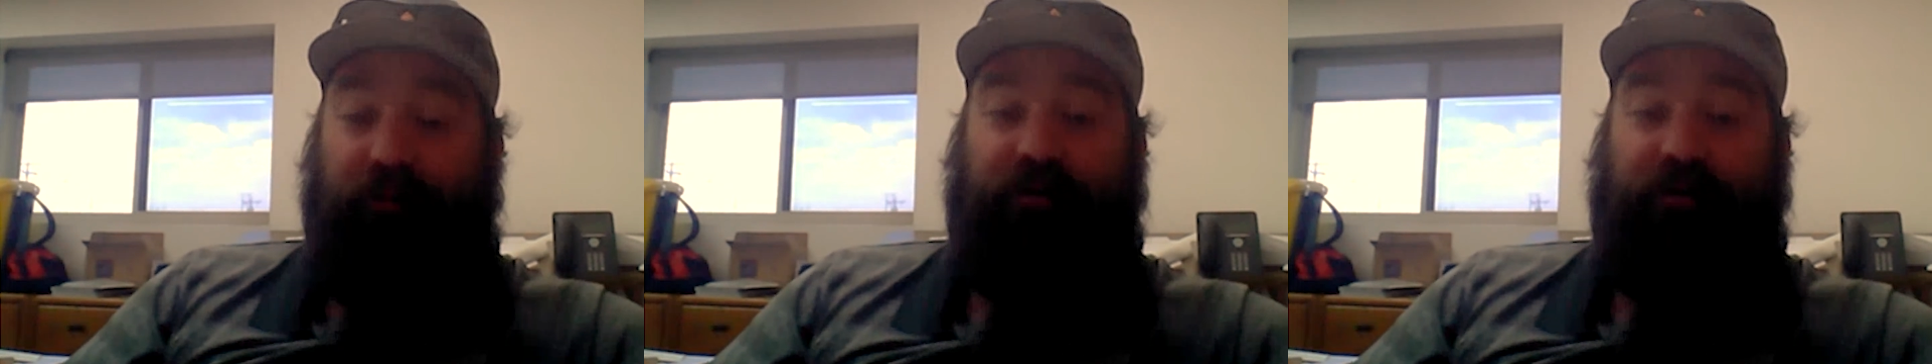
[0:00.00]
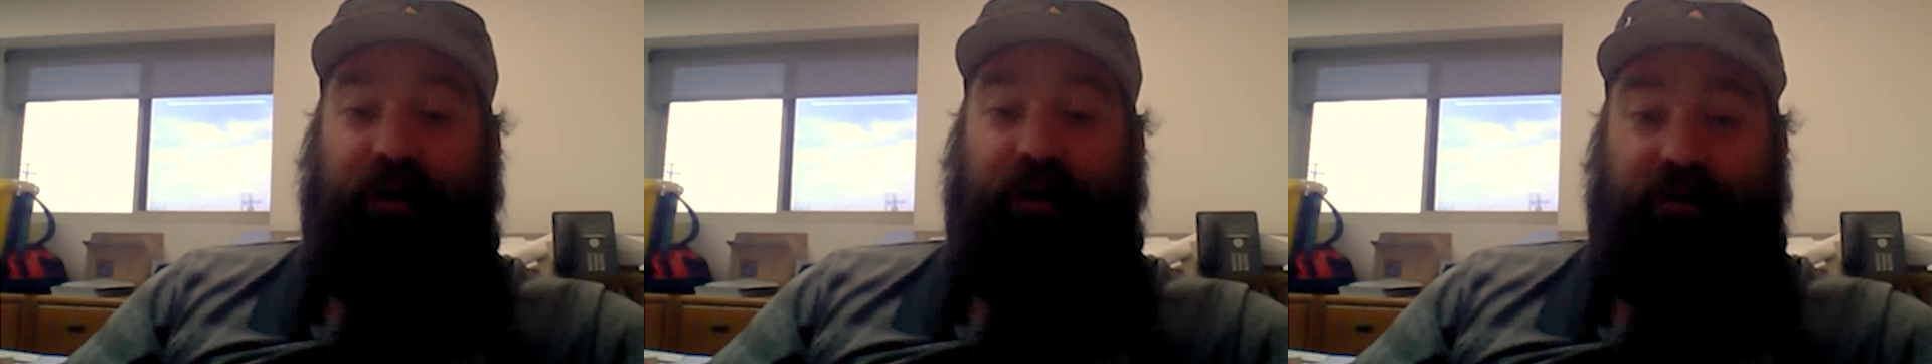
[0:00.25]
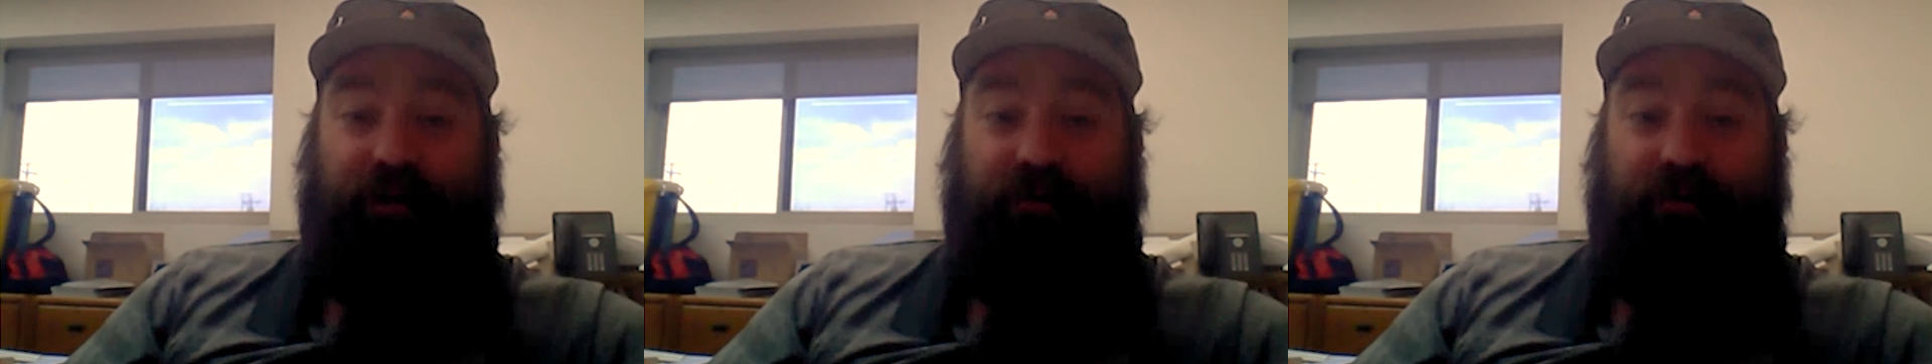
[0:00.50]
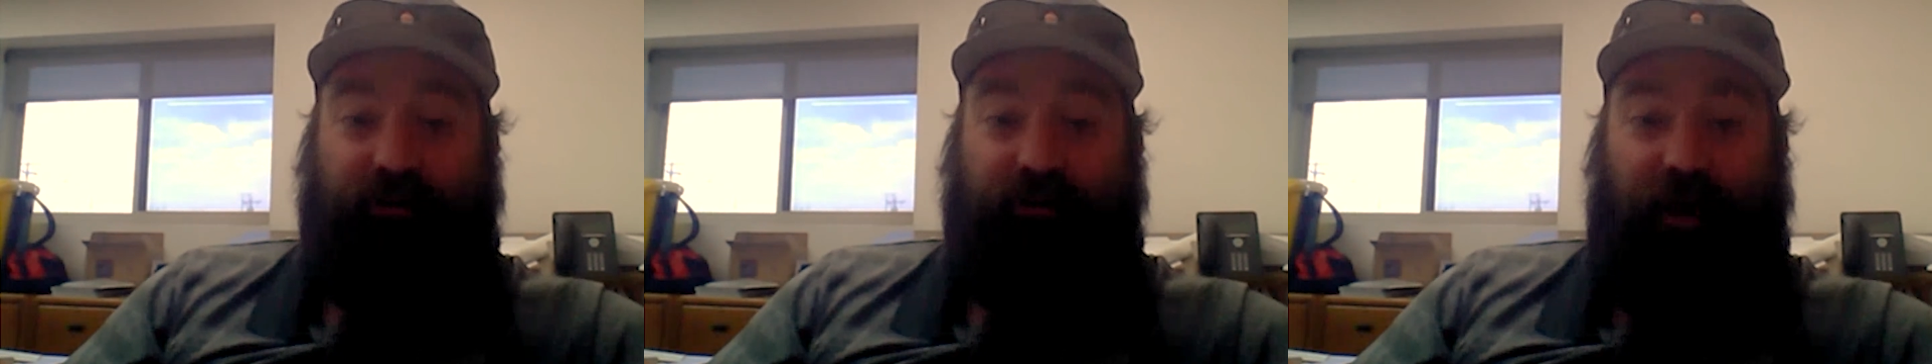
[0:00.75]
have tried to
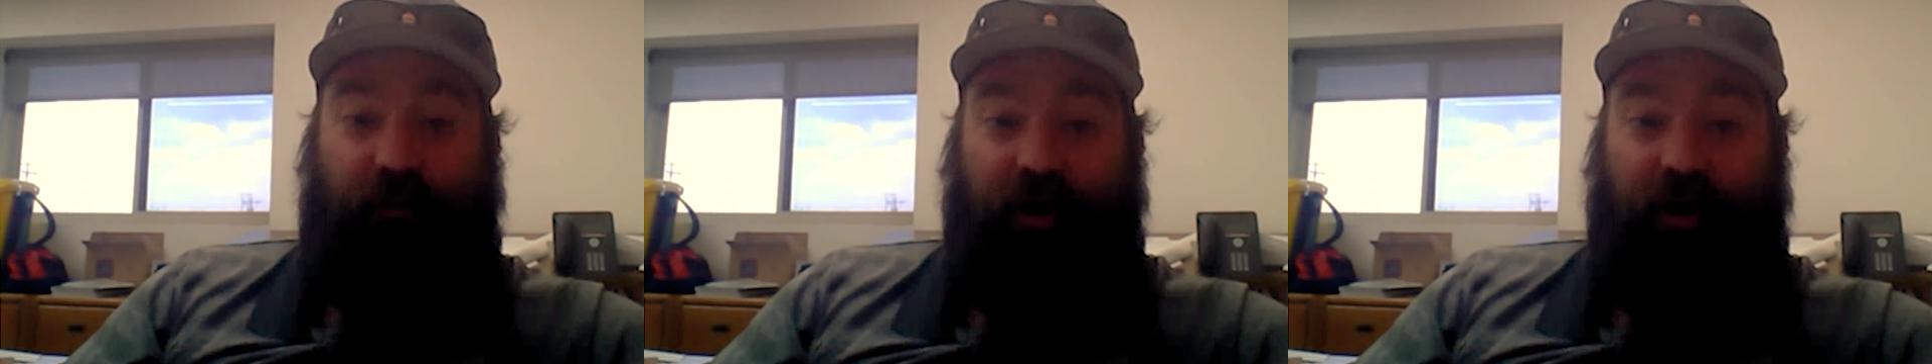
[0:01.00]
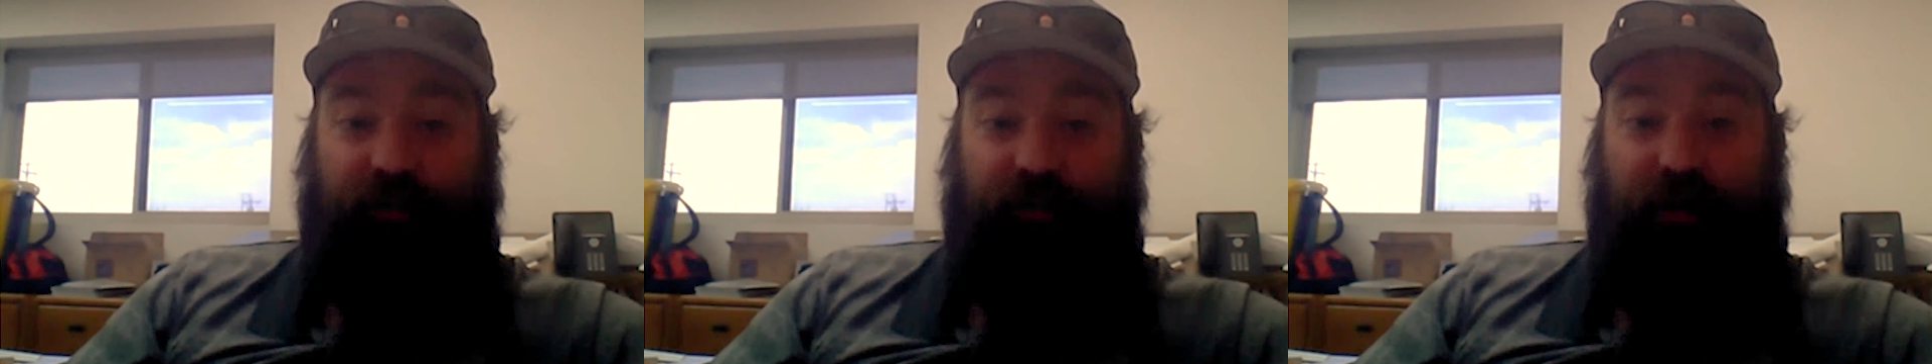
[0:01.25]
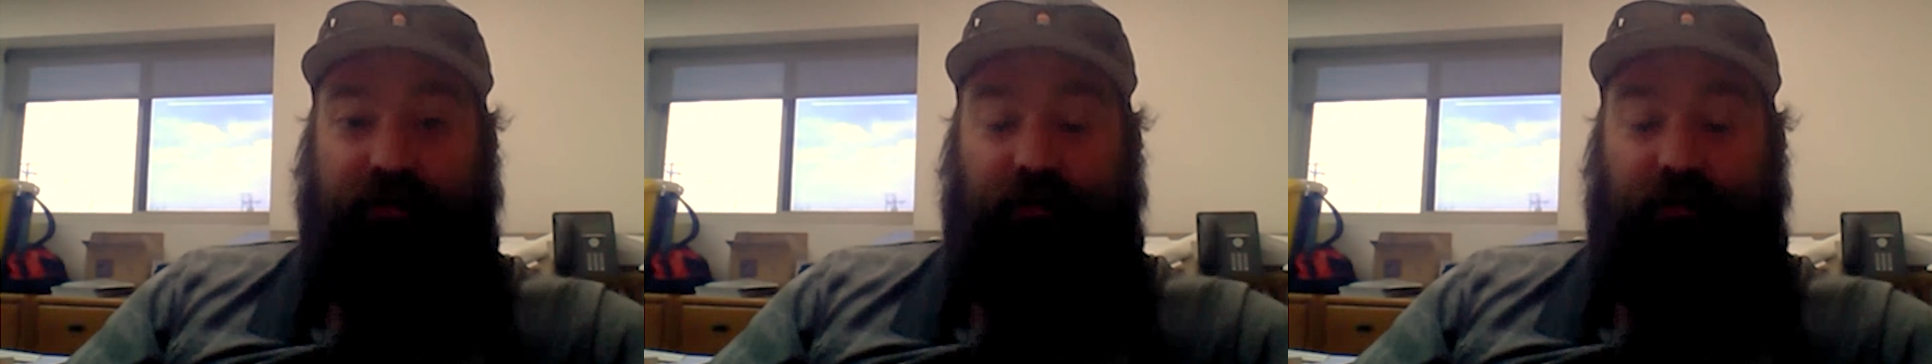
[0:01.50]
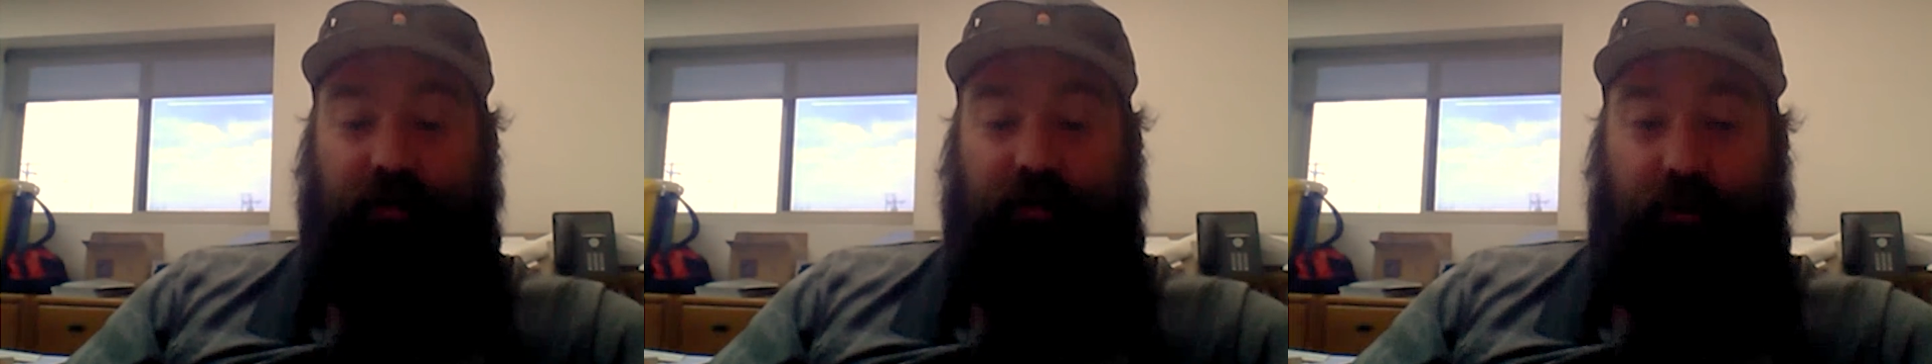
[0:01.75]
choose them anyways
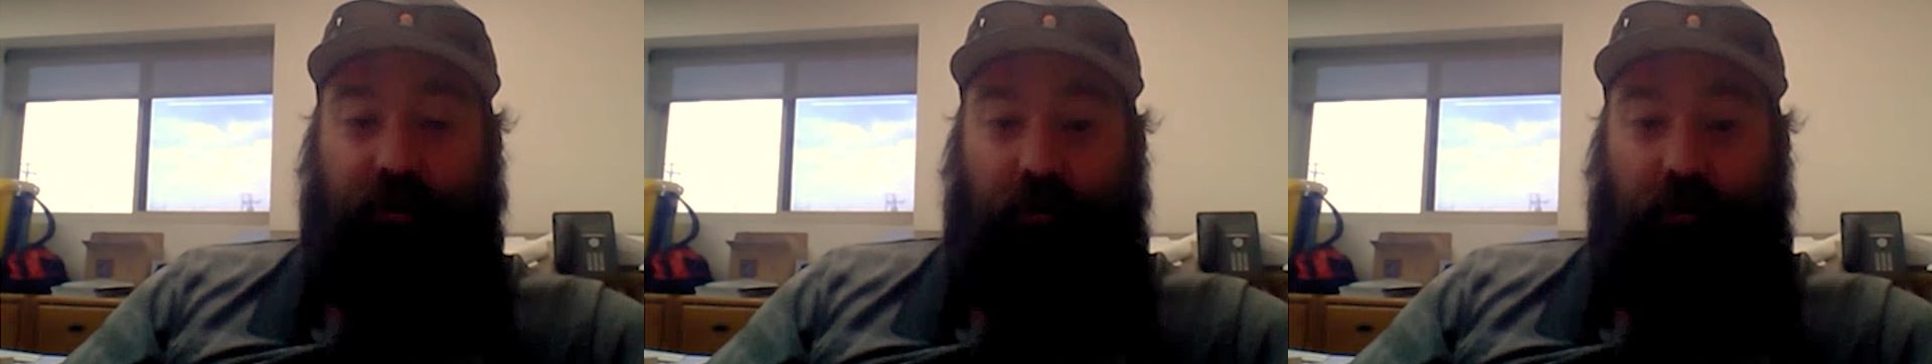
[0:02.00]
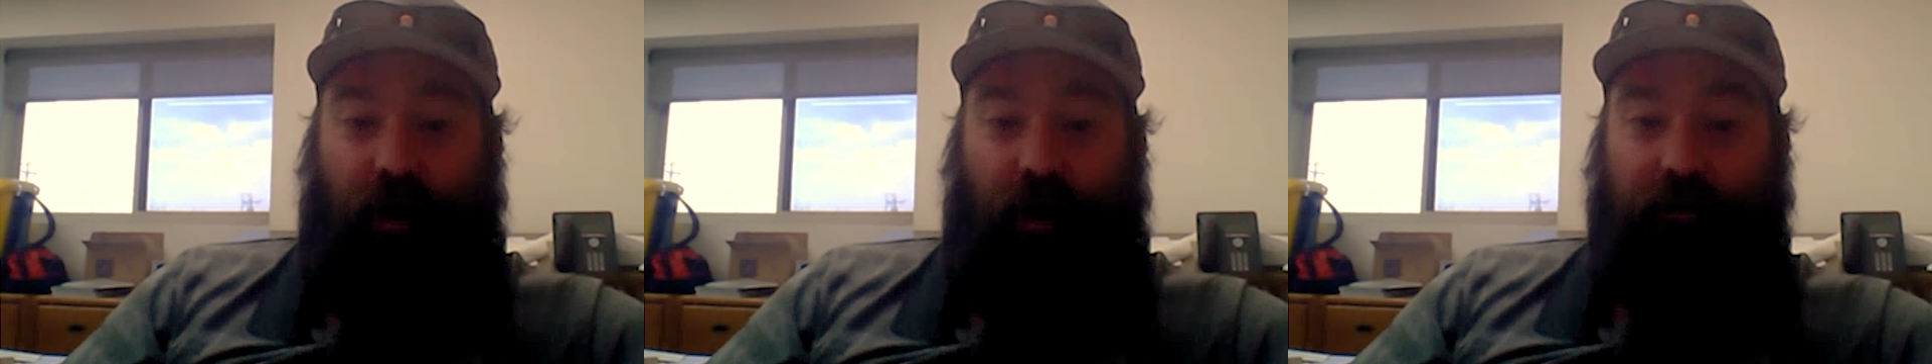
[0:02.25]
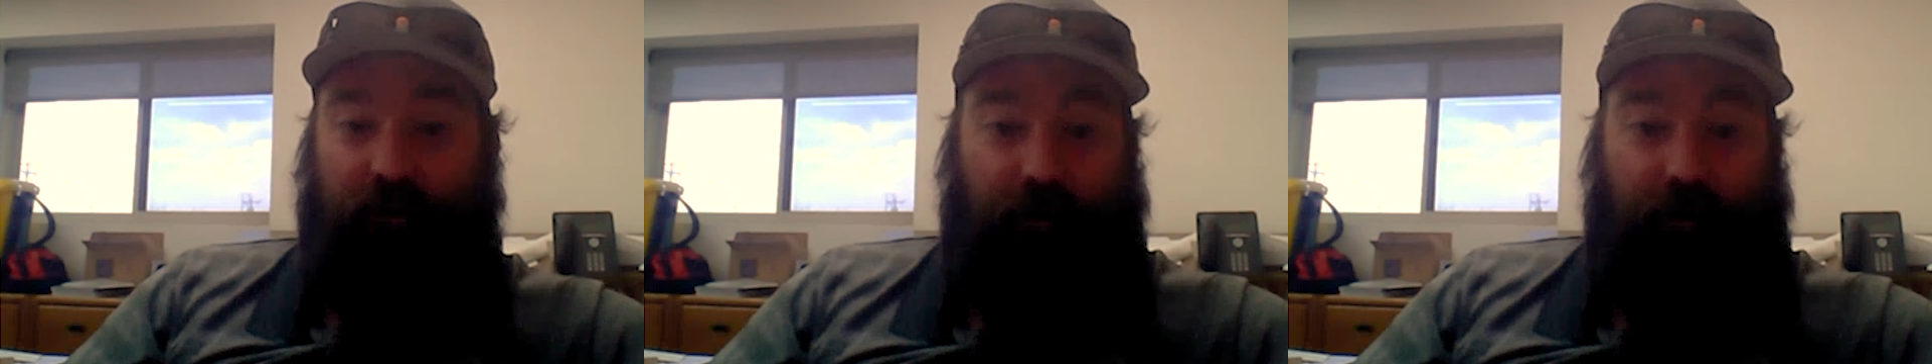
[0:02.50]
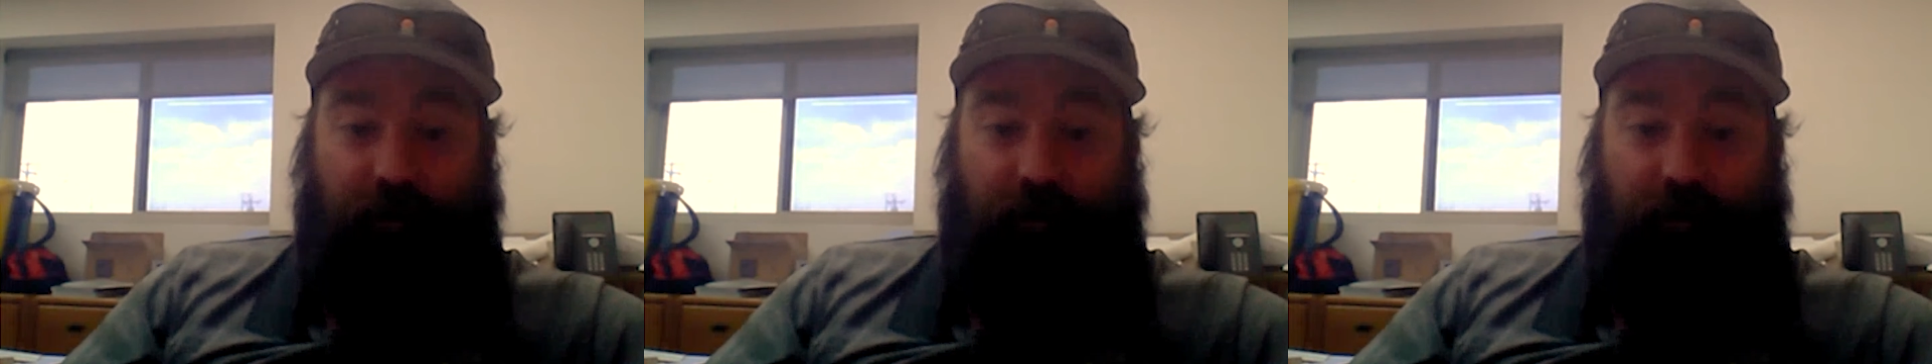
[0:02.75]
because it would have been the right